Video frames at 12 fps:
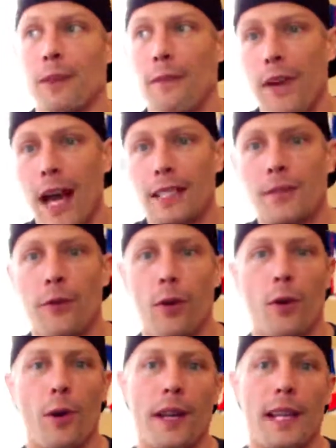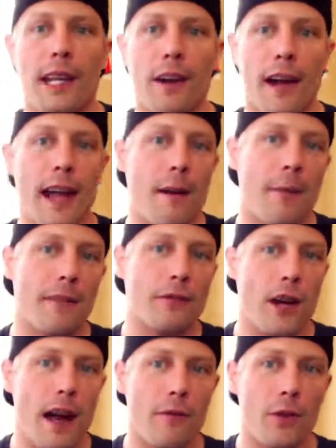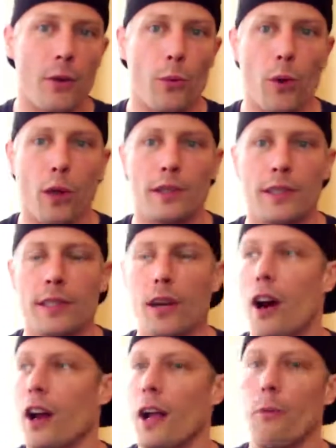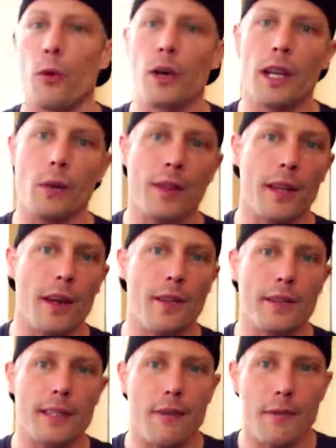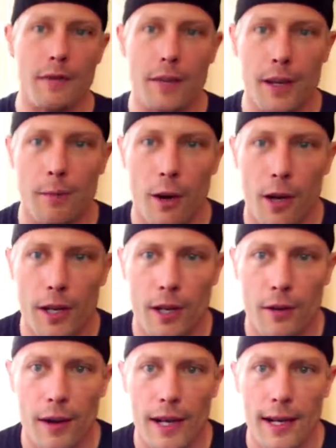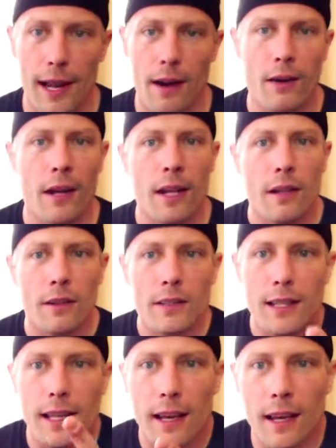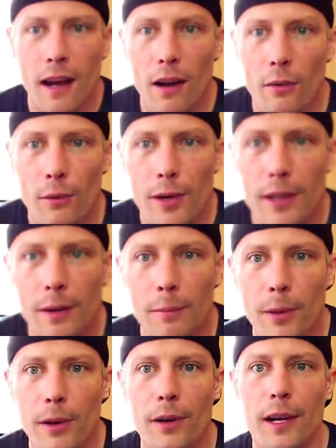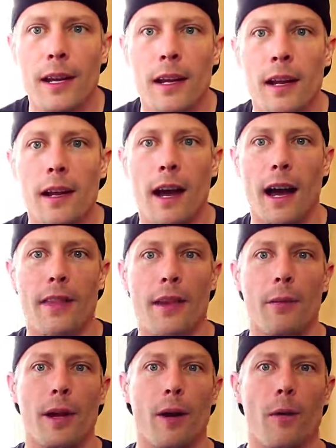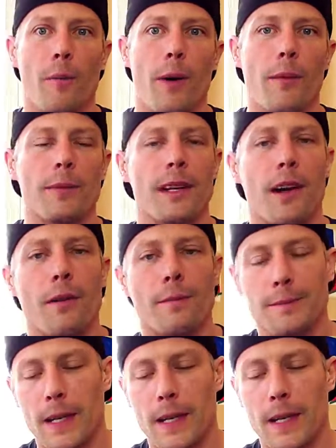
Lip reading: fast forward, here I am. I've traveled the world to talk. I'm working with another 7-figure marketer right now. Looks like it got really blurry. There we go. We popped it out.